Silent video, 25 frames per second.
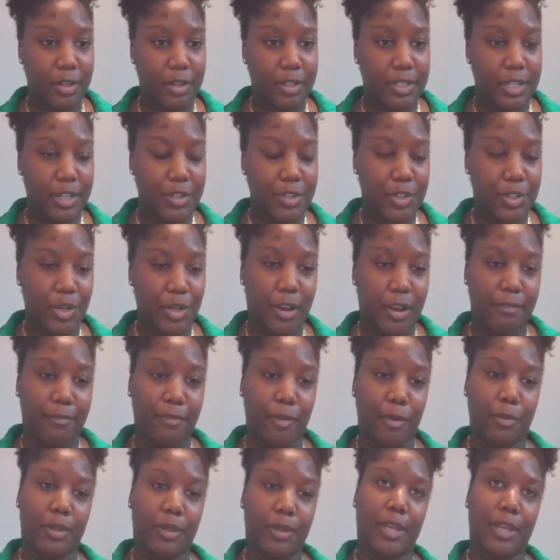architecture. I
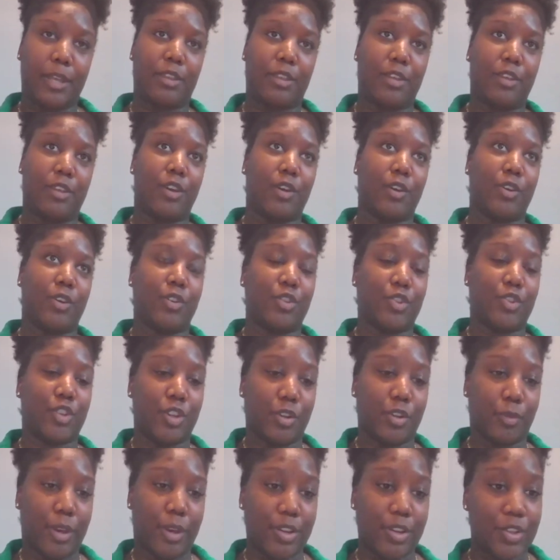felt like the younger
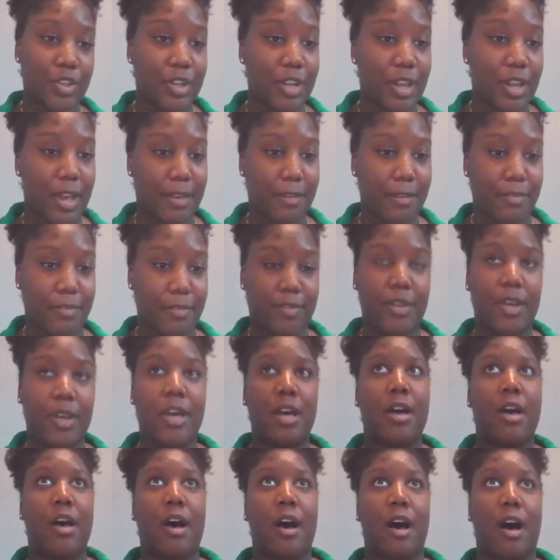generation has
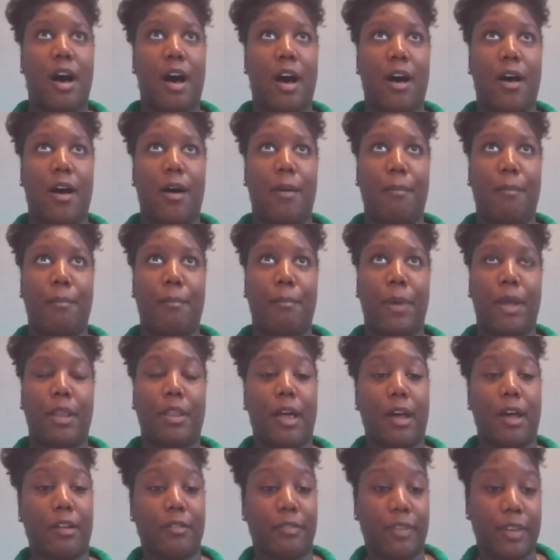a
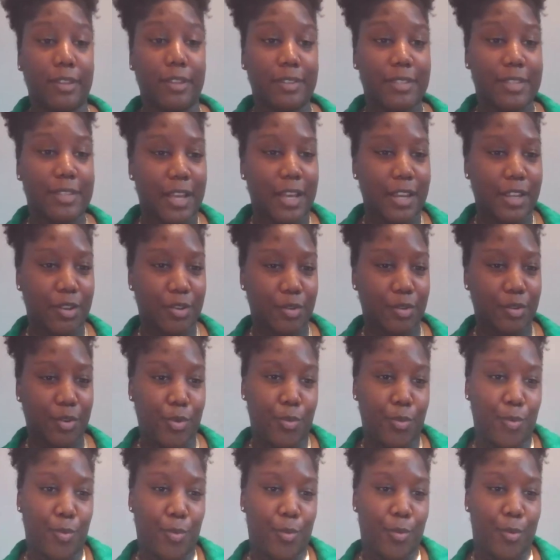lot of insight,
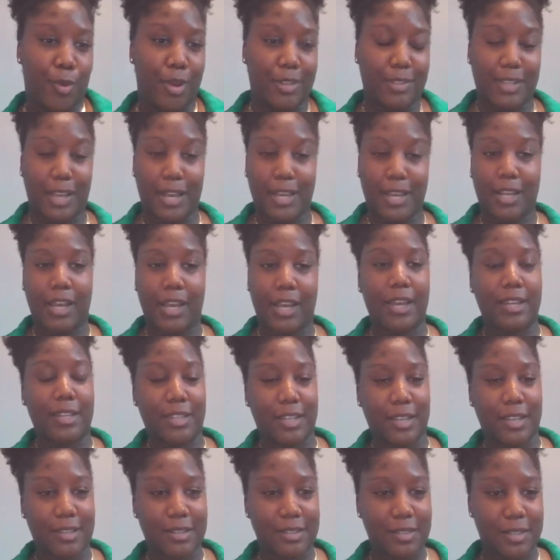new, exciting
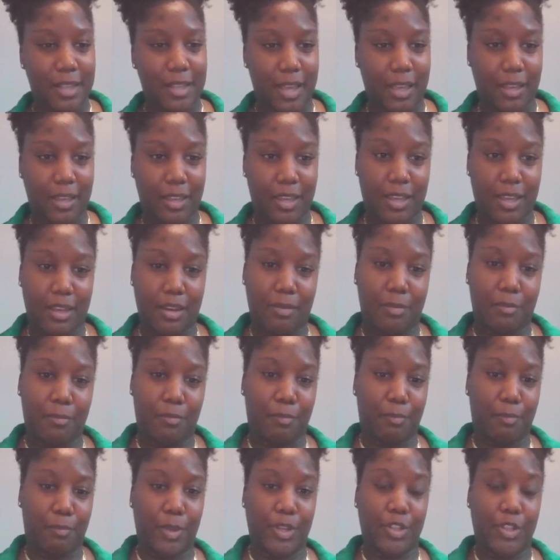ideas that
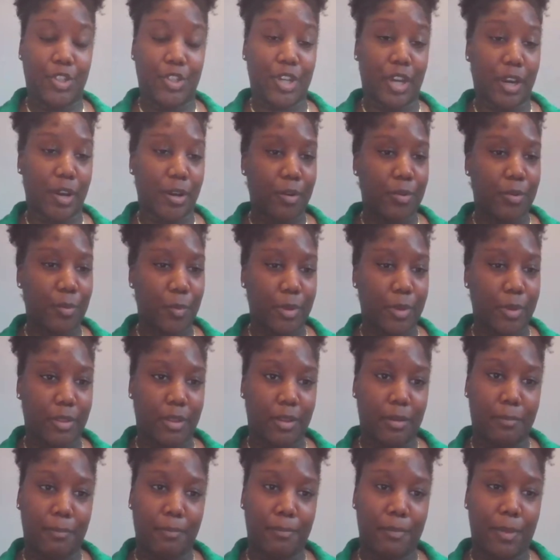can be shared
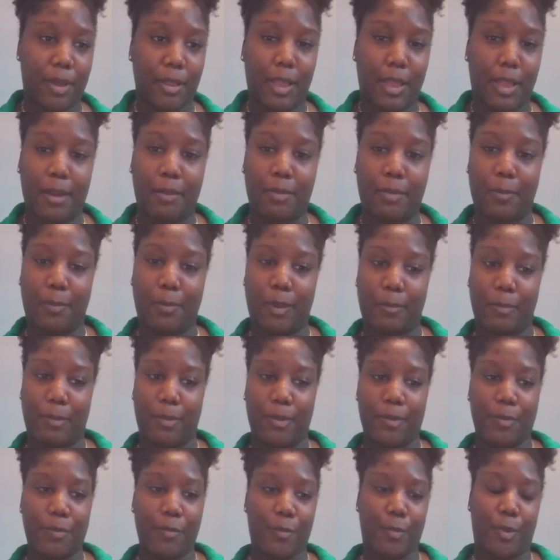with a lot of the
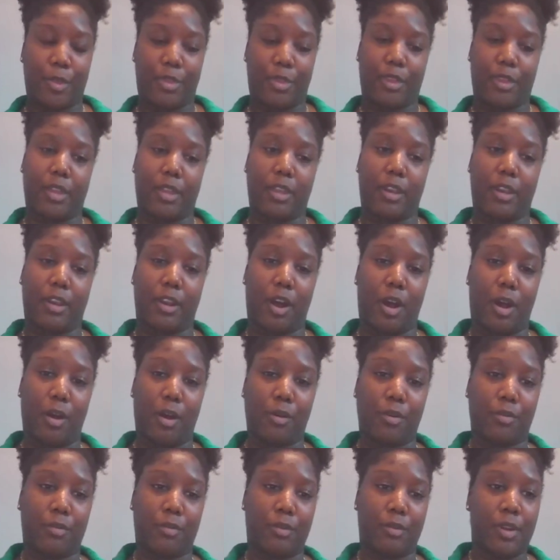people within
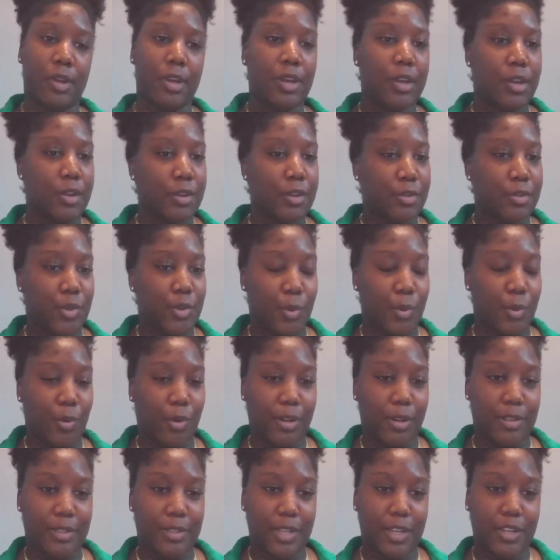our two
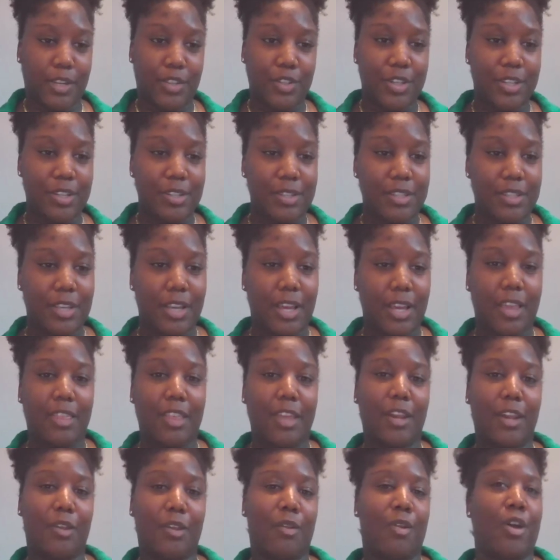organizations.
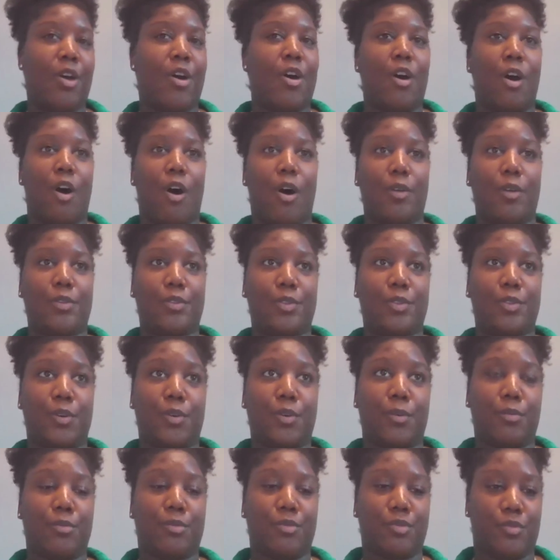And then
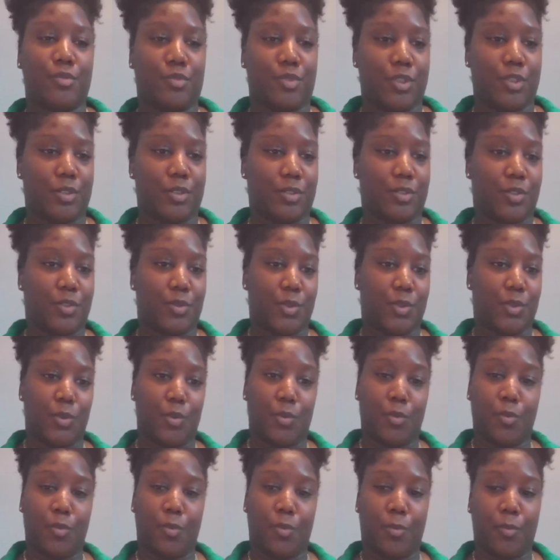also just
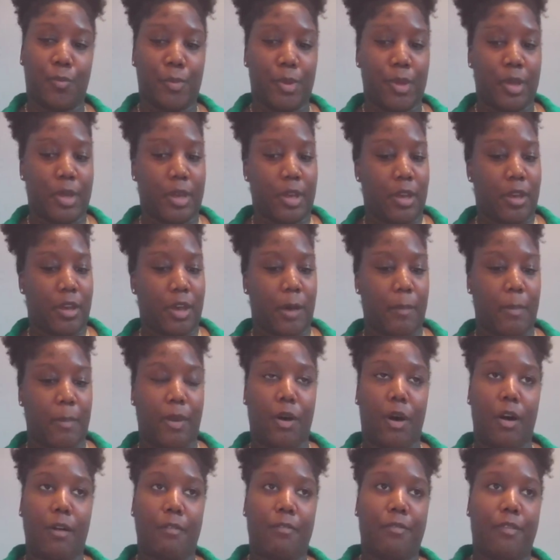
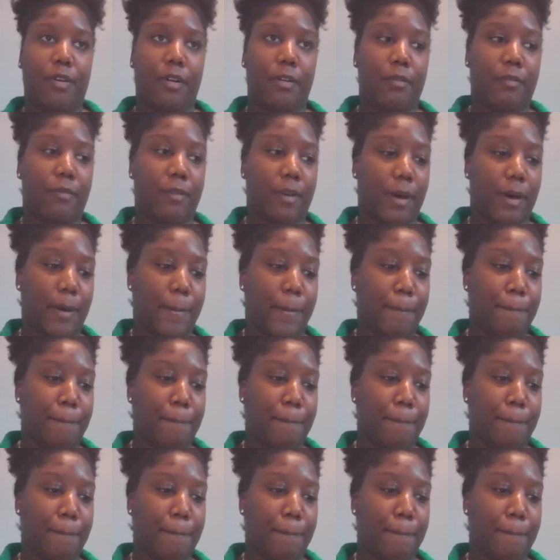coming off of